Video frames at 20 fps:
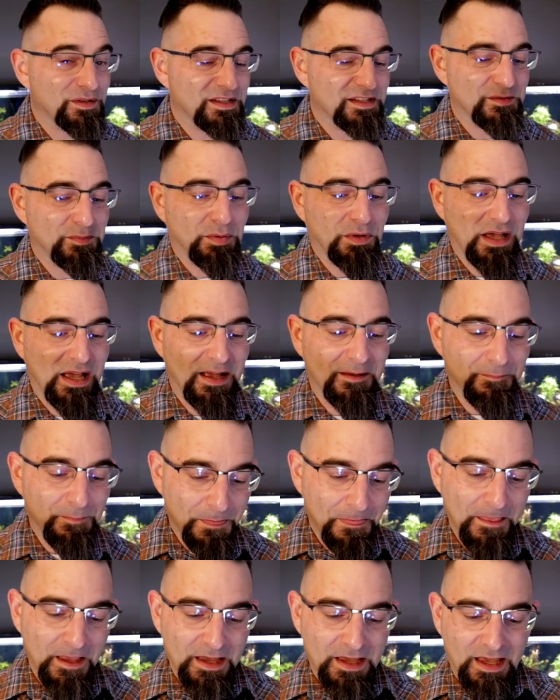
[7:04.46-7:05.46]
with this plant.
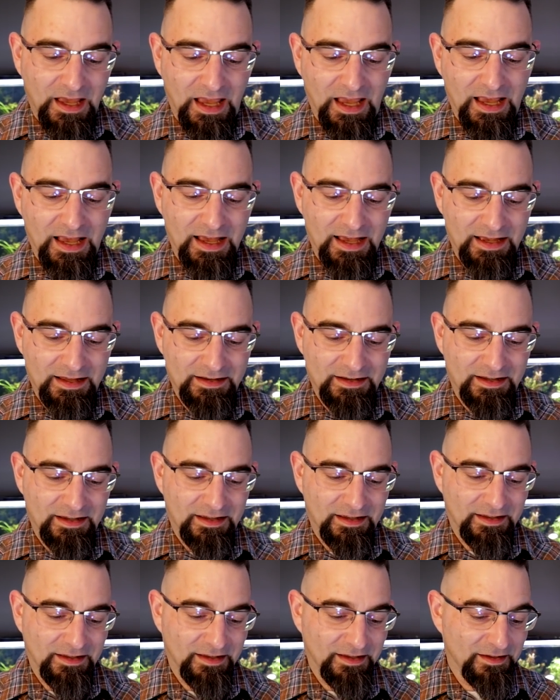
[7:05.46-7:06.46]

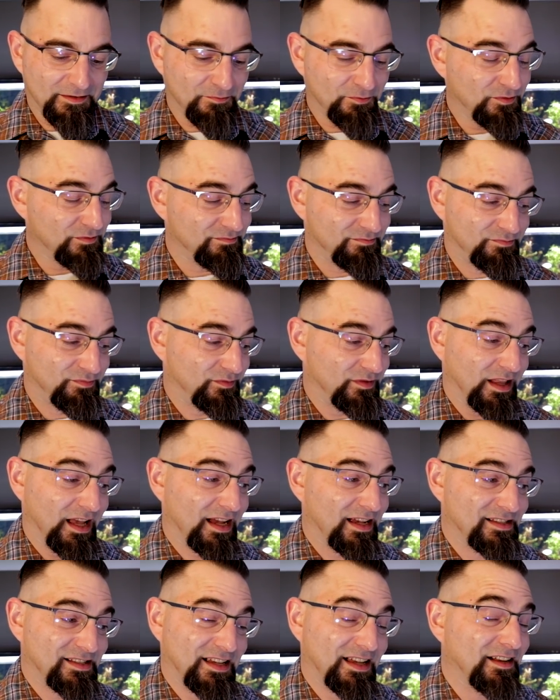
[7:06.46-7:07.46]
And it,
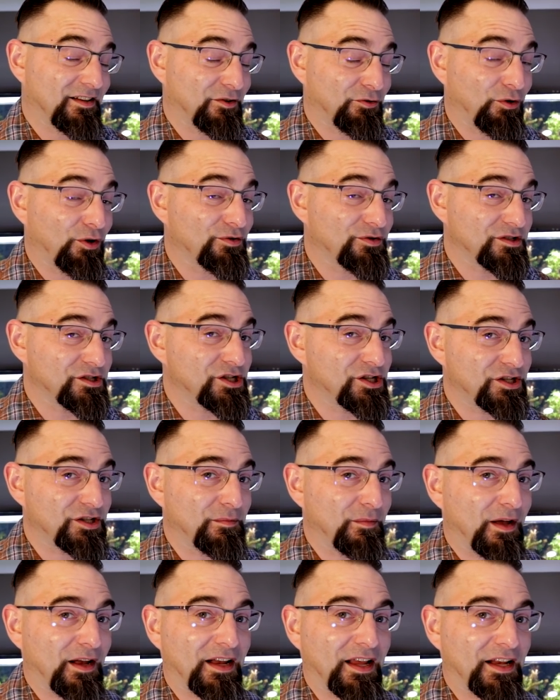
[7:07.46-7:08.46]
like I said, it grows in just
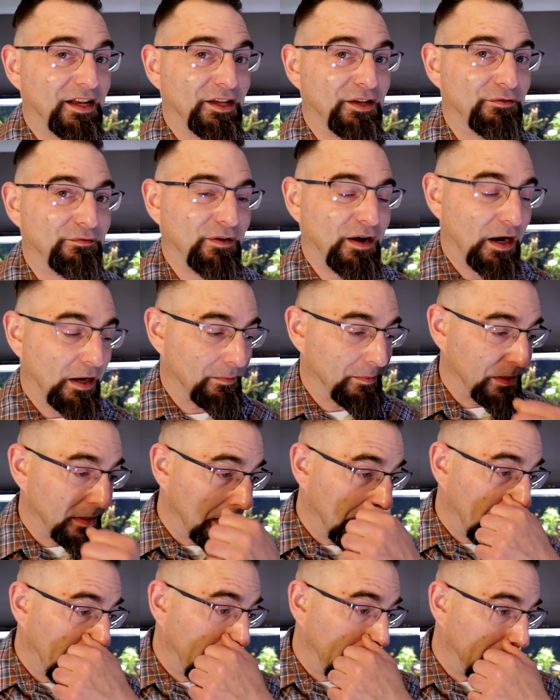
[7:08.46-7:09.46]
about any
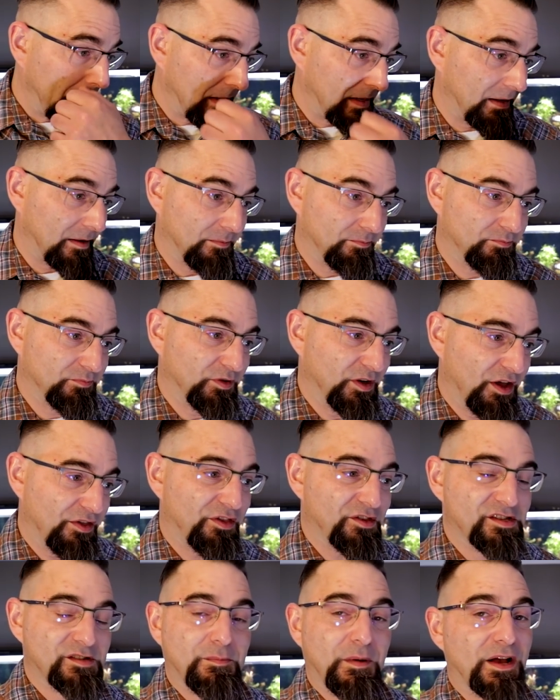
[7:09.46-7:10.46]
environment. Uh,
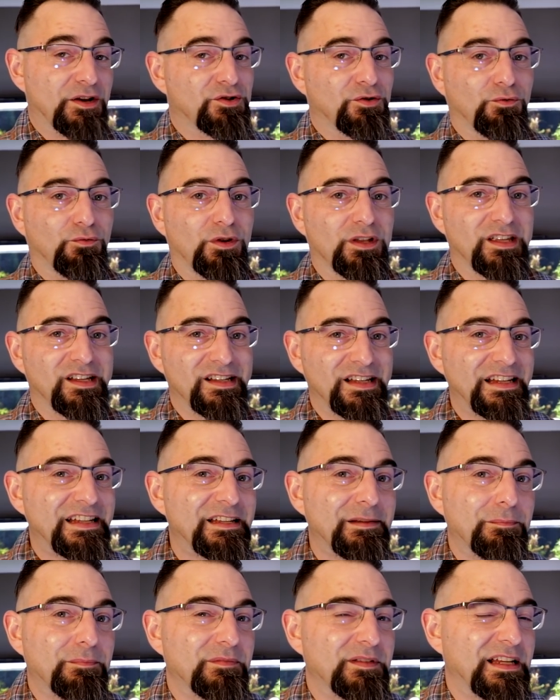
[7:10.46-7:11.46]
nothing special really
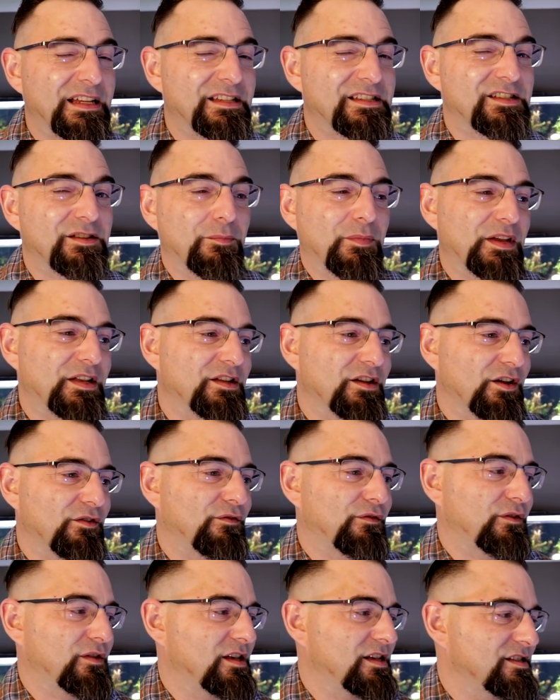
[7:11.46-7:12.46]
need to, needs to be done
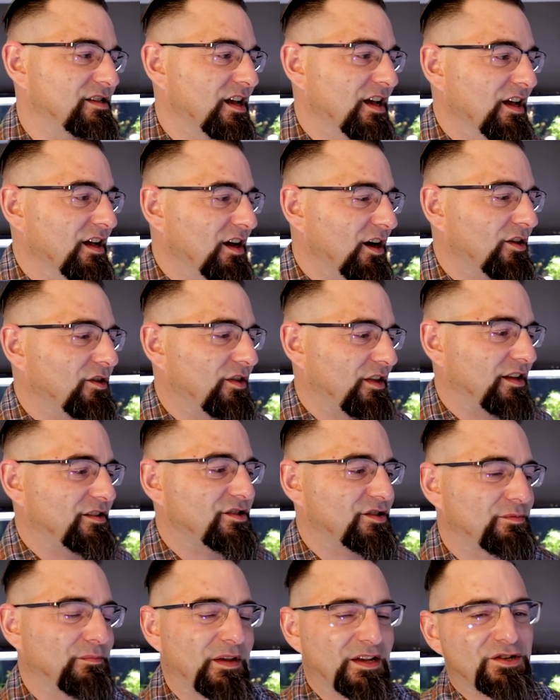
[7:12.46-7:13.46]
for this, other than
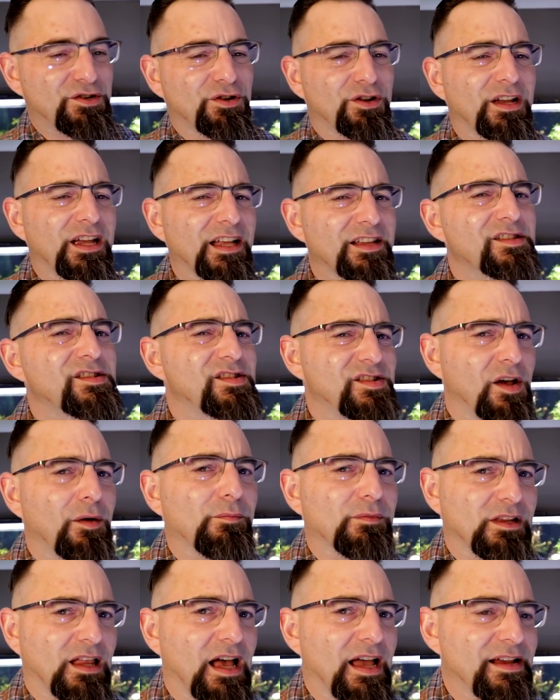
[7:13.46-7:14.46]
just make sure it gets
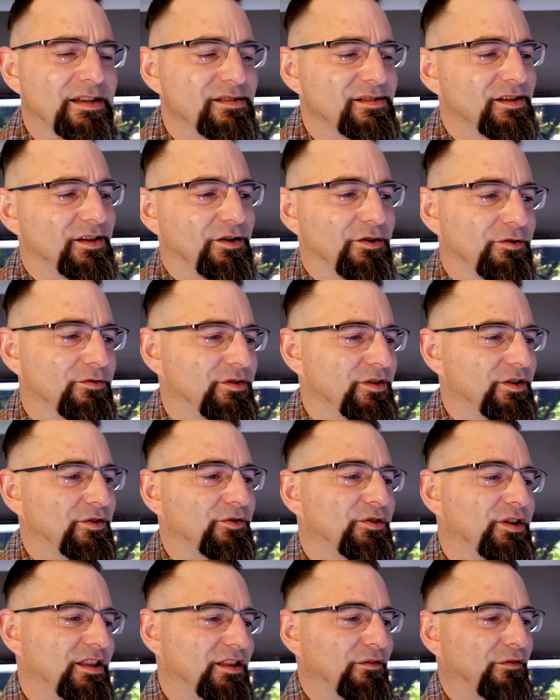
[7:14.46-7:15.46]
some light. You know, you
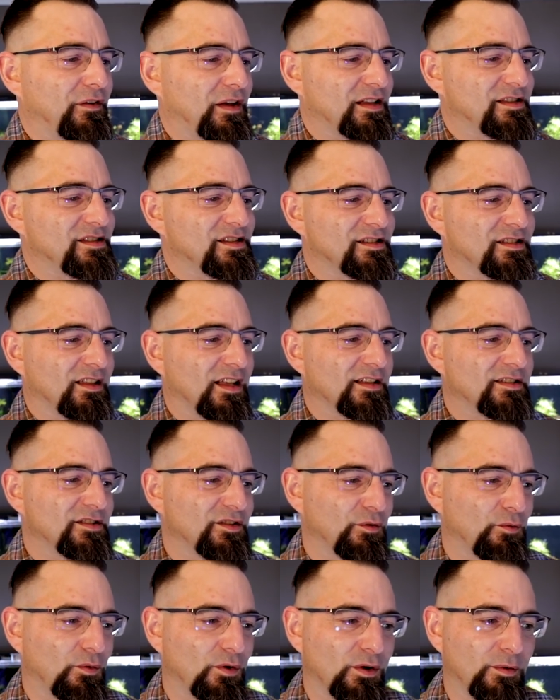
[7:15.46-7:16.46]
don't need the fanciest lights in
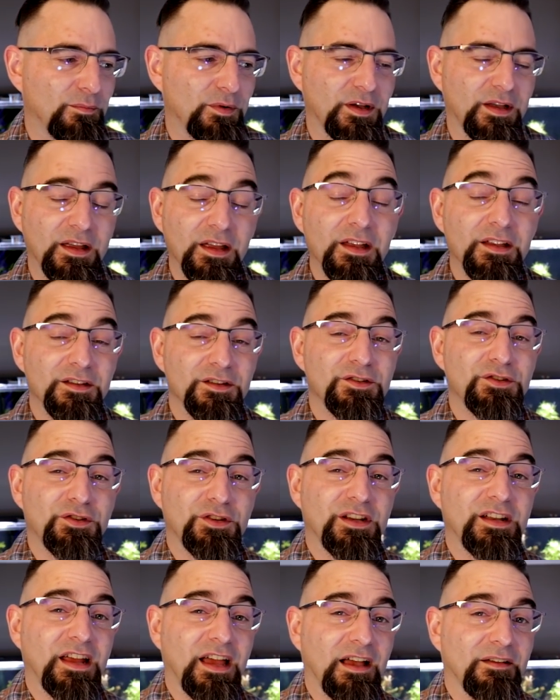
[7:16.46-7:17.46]
the world, but you do
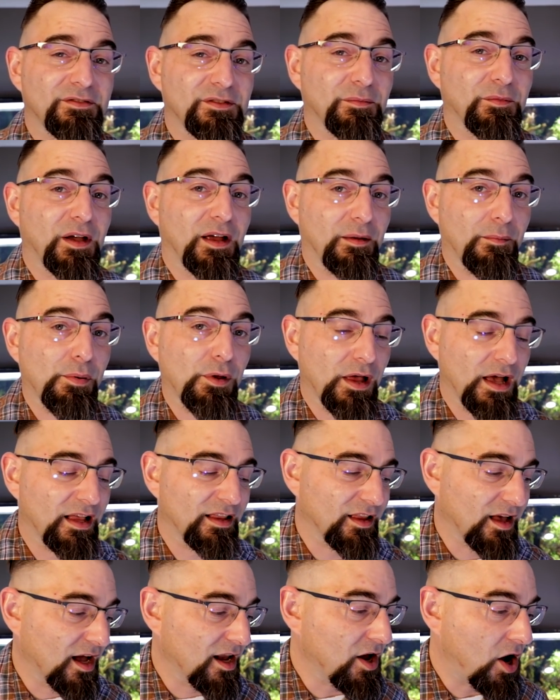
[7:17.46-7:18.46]
need to have some kind of
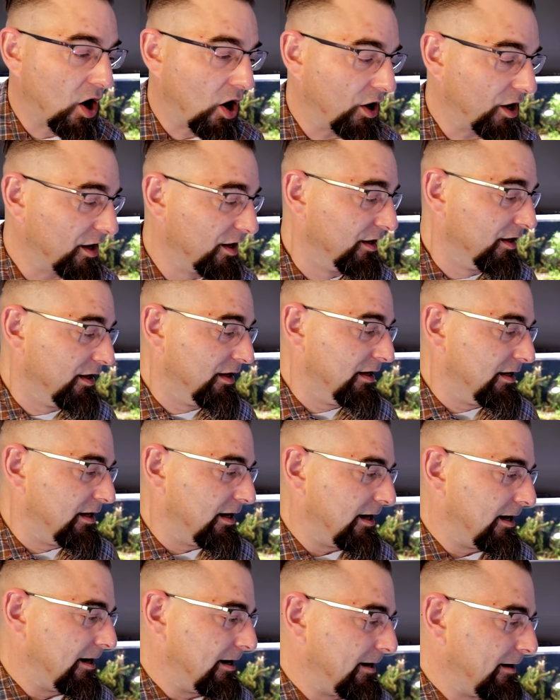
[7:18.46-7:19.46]
plant light on it.
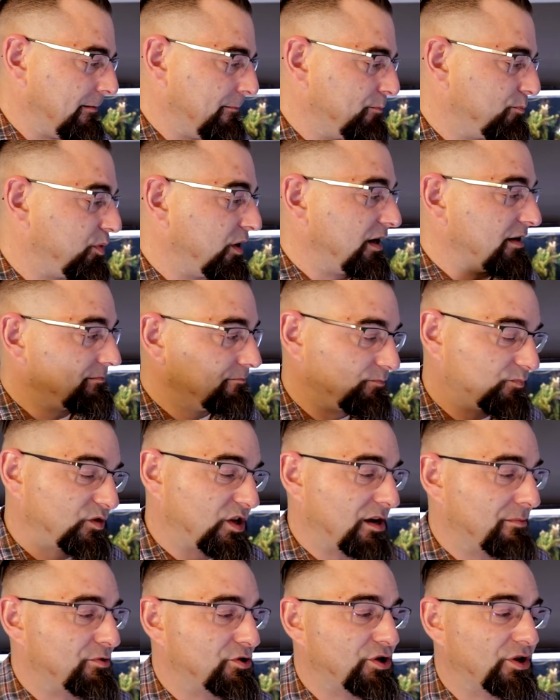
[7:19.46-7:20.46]
Uh, but
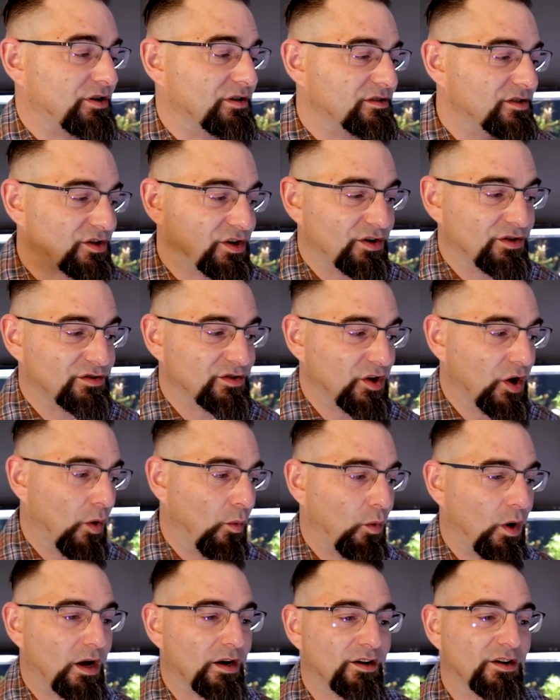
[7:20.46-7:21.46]
temperature concerns,
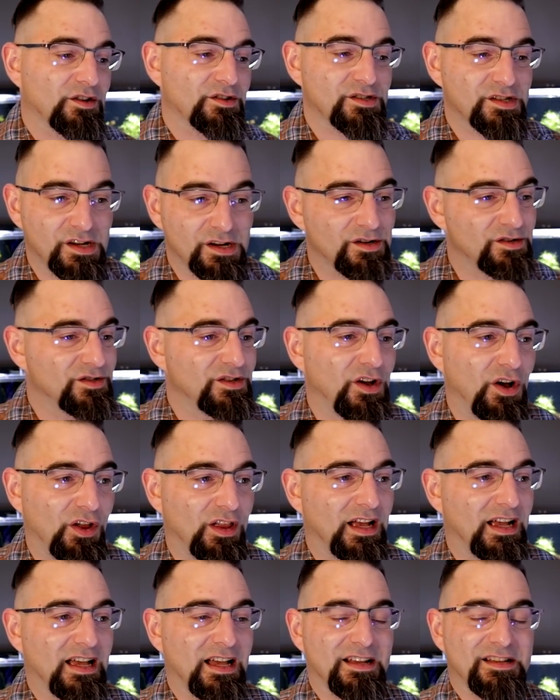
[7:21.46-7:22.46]
water concerns, all
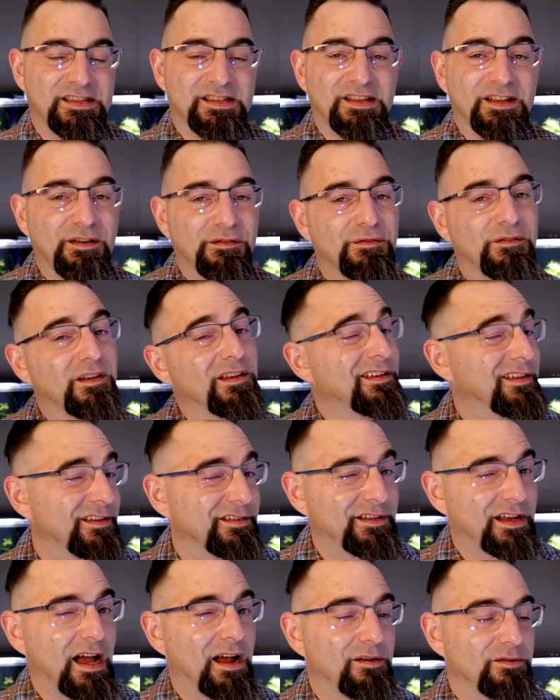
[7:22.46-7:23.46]
that kind of stuff,
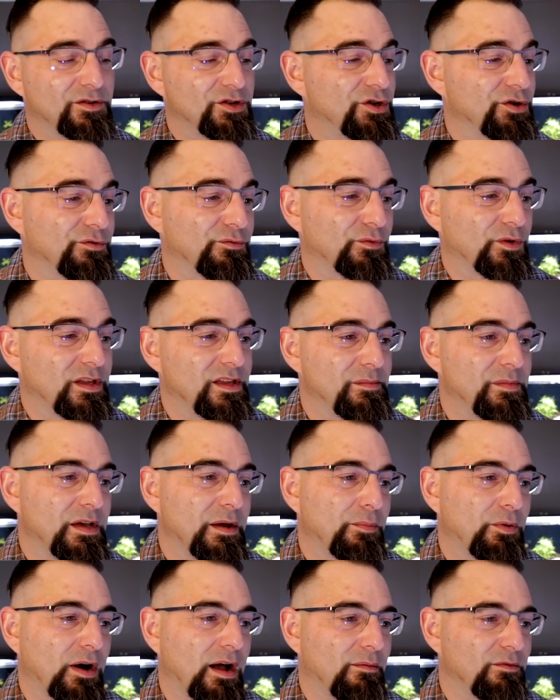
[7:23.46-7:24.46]
not shouldn't really be
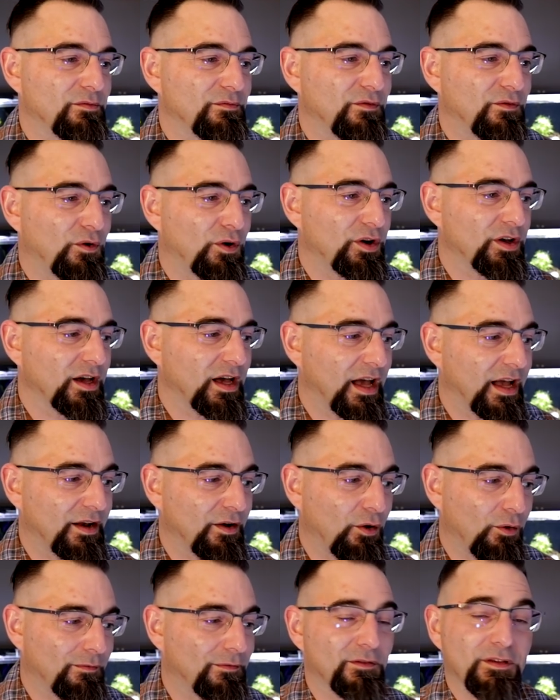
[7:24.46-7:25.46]
a problem for you.
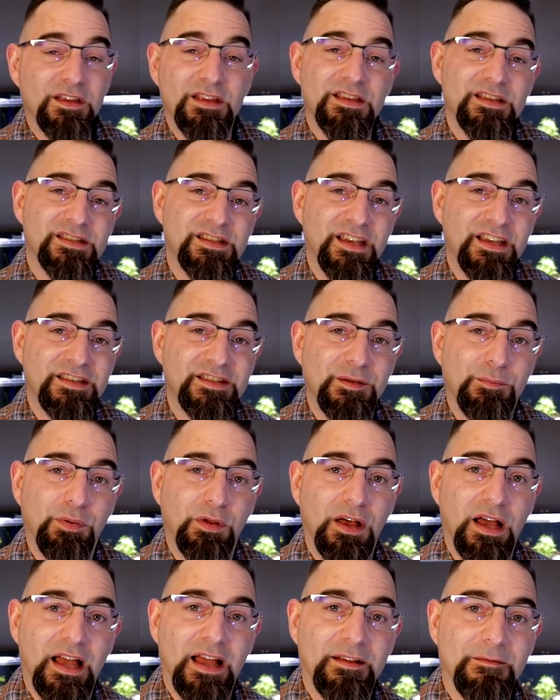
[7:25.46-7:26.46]
And hopefully this easy
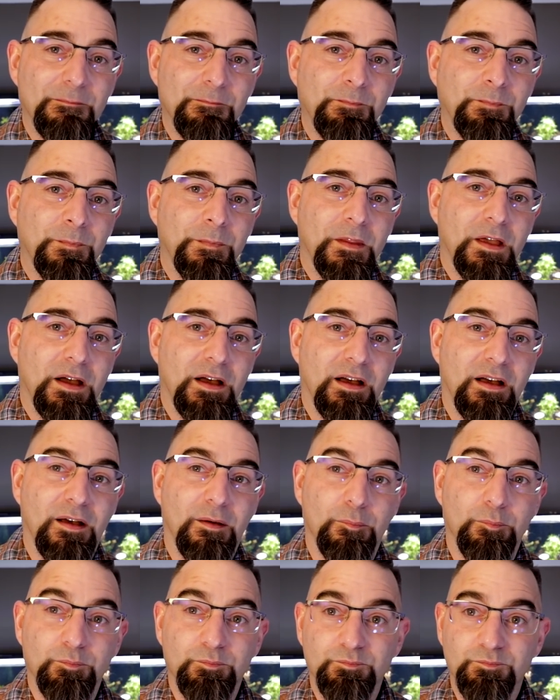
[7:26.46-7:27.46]
plant,
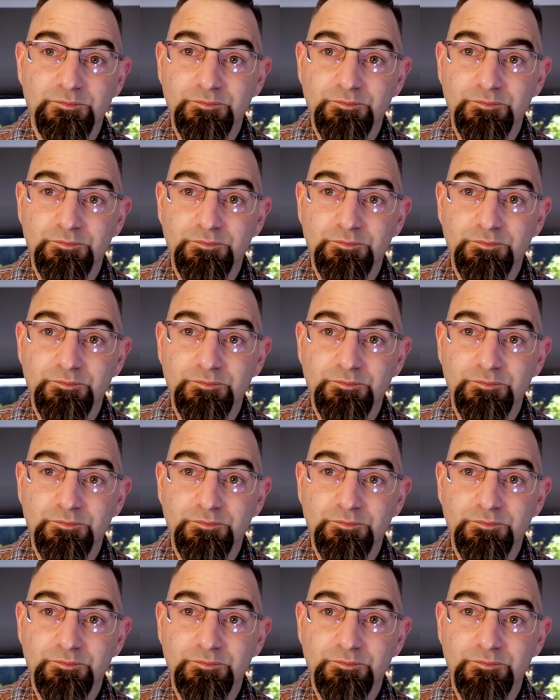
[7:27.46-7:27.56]
um,